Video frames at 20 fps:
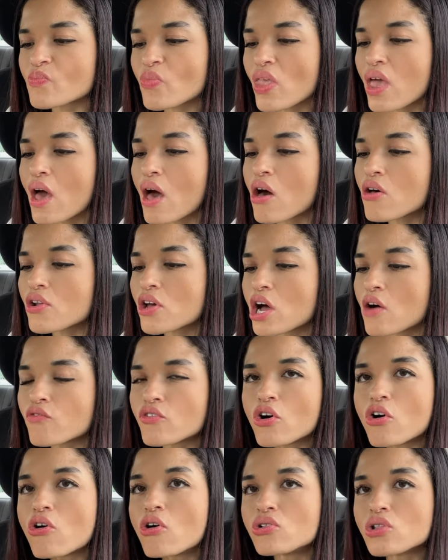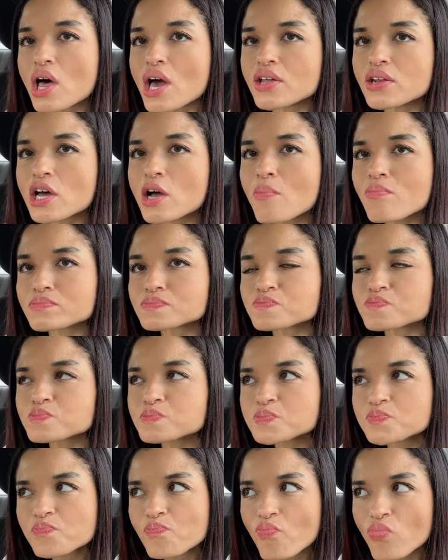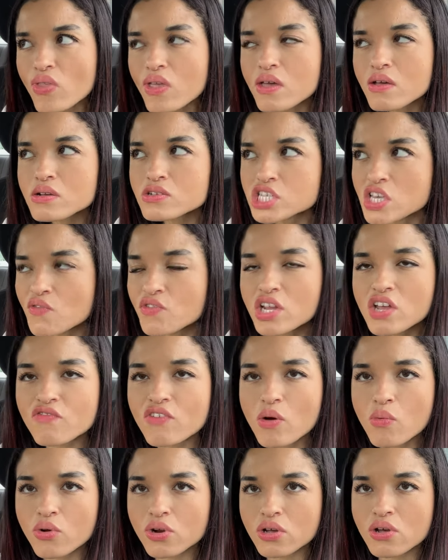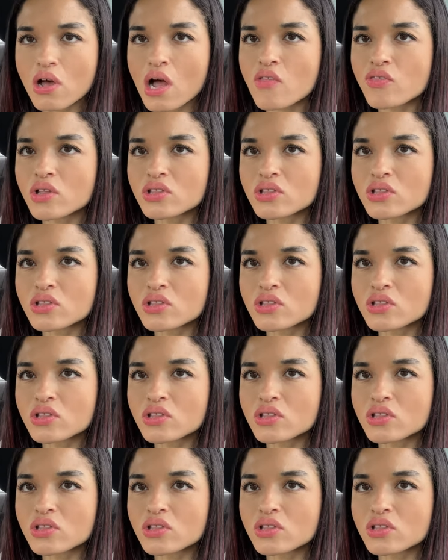out of the whole lineup. Because even if I would have gotten the